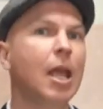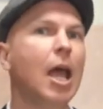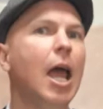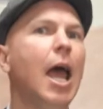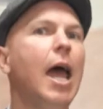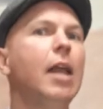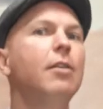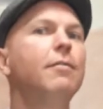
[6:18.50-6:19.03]

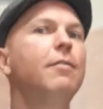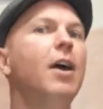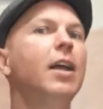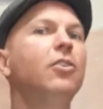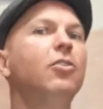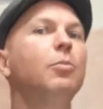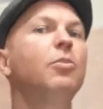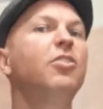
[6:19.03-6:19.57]
and
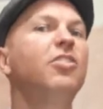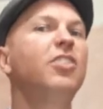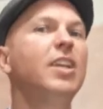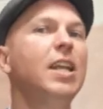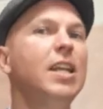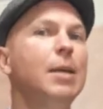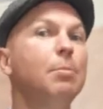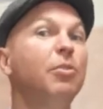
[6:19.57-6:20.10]
find some
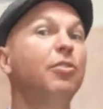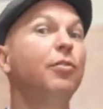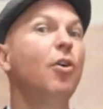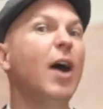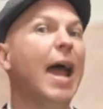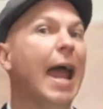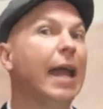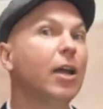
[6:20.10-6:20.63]
synonyms for
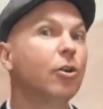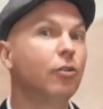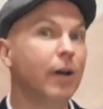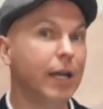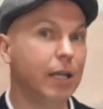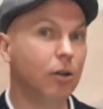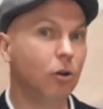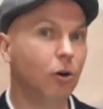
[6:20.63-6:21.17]

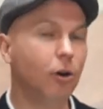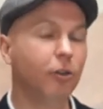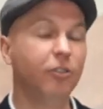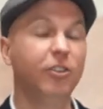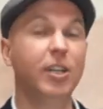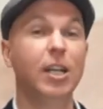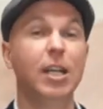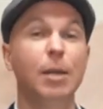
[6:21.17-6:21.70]
angry or
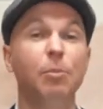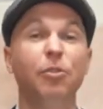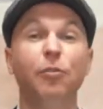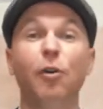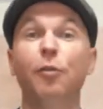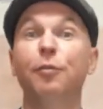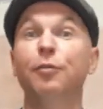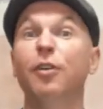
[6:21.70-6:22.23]
synonyms
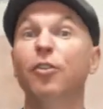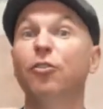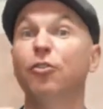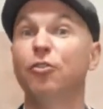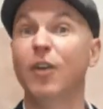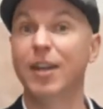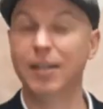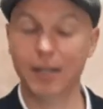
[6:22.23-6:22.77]
for
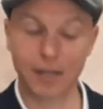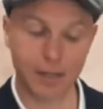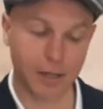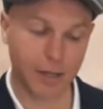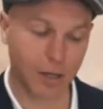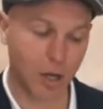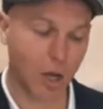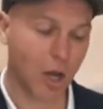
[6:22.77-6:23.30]
frustrated.
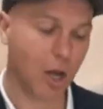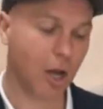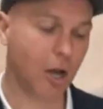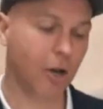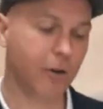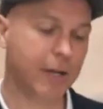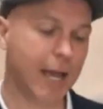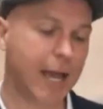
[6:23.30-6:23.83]

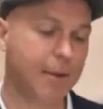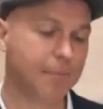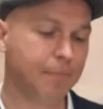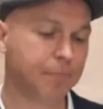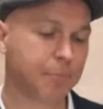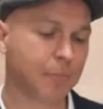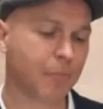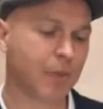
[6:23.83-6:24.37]
Okay?
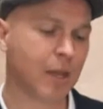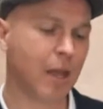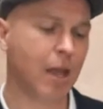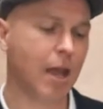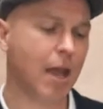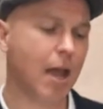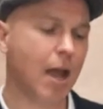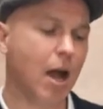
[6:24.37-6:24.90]

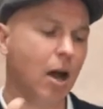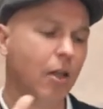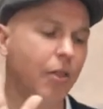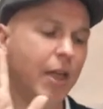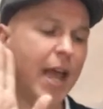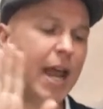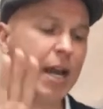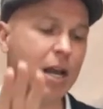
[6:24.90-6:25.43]

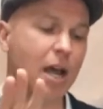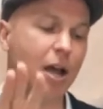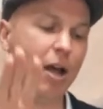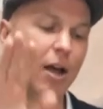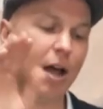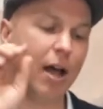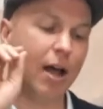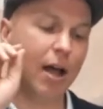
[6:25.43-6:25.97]
Then,
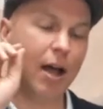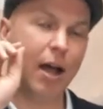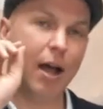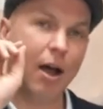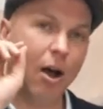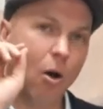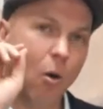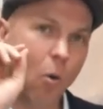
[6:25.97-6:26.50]

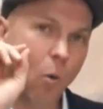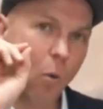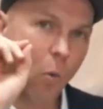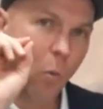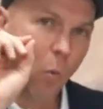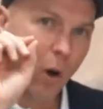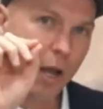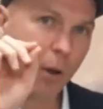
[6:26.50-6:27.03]

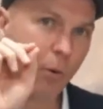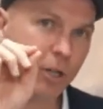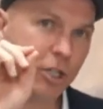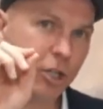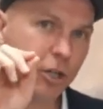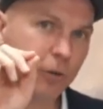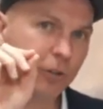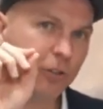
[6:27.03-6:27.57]
what I want you
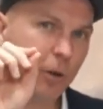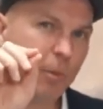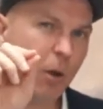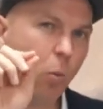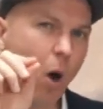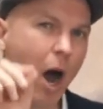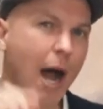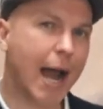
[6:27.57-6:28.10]
to do is tell me
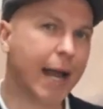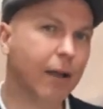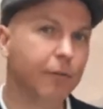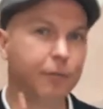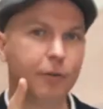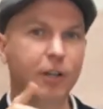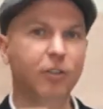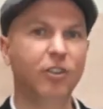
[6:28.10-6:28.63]
why.
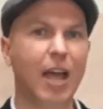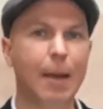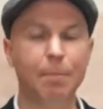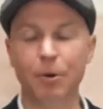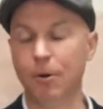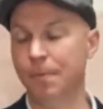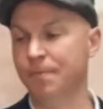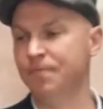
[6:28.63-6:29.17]
For
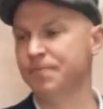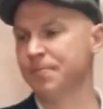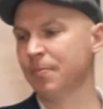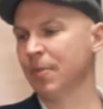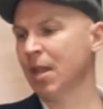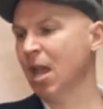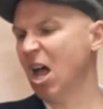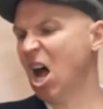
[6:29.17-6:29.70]
example,
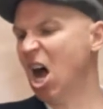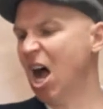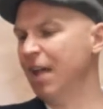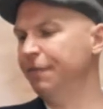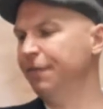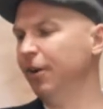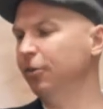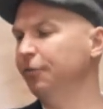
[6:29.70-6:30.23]
I
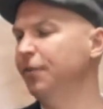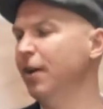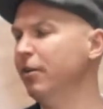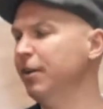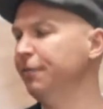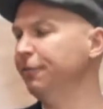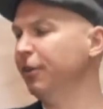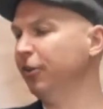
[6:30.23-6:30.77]
felt very
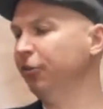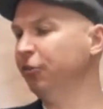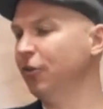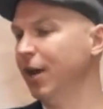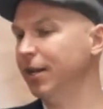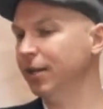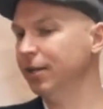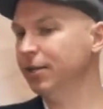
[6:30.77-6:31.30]

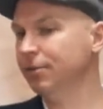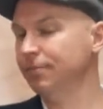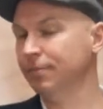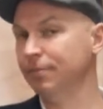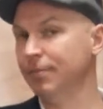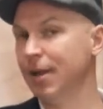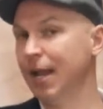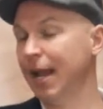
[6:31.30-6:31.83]
frustrated
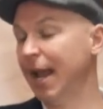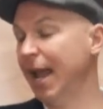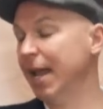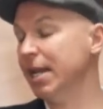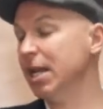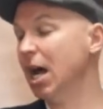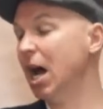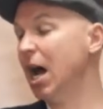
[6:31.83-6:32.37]

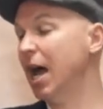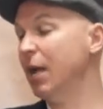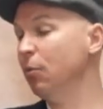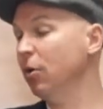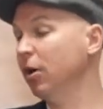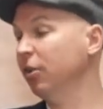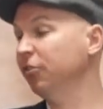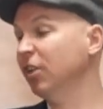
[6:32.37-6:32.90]
and I
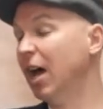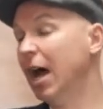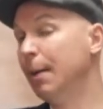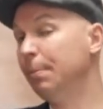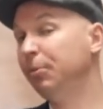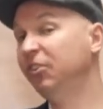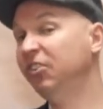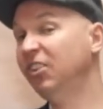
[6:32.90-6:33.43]
was
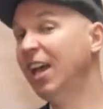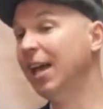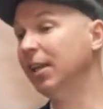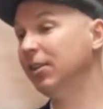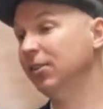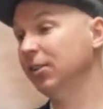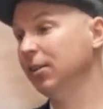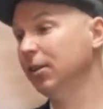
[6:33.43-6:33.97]
upset